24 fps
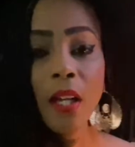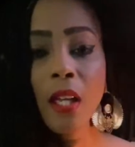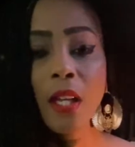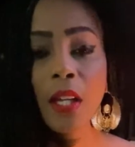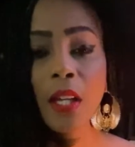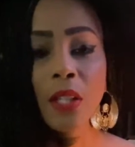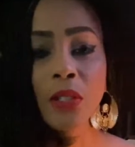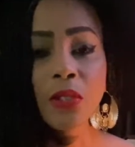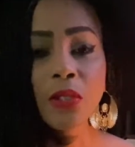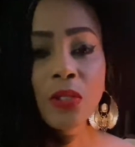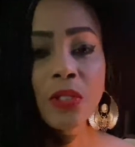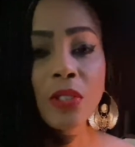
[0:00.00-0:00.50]

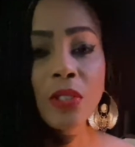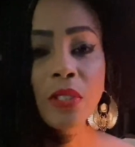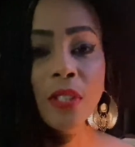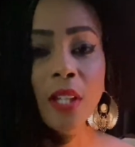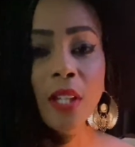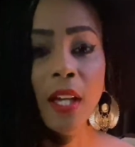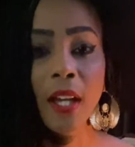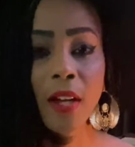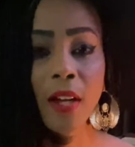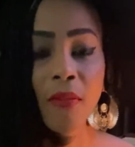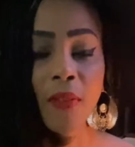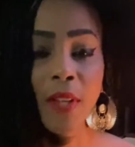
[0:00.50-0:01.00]
It's good to
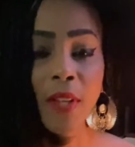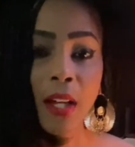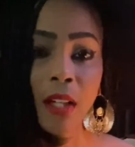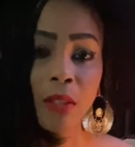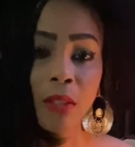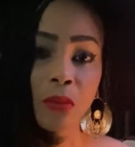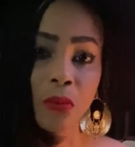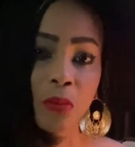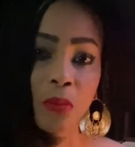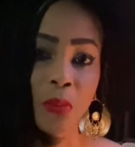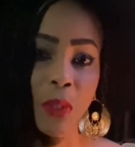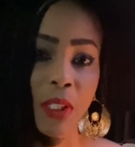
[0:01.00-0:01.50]
have that
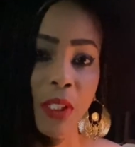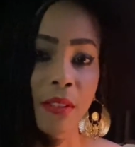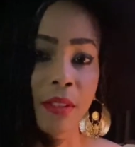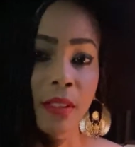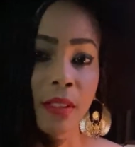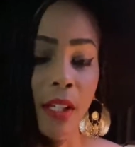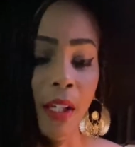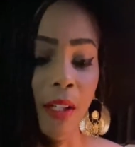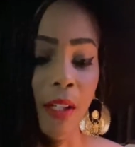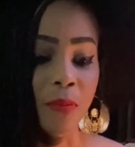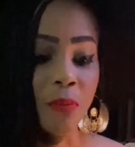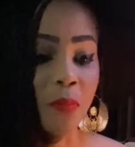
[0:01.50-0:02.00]
written
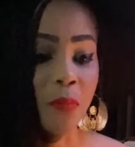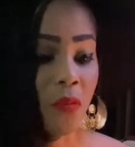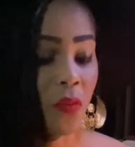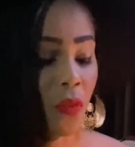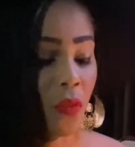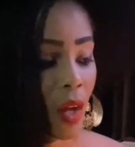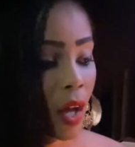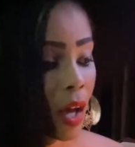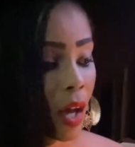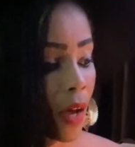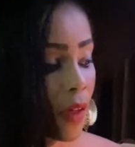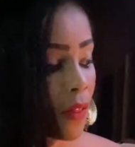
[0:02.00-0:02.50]
down.
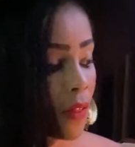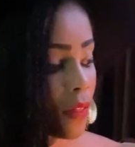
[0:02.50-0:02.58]
And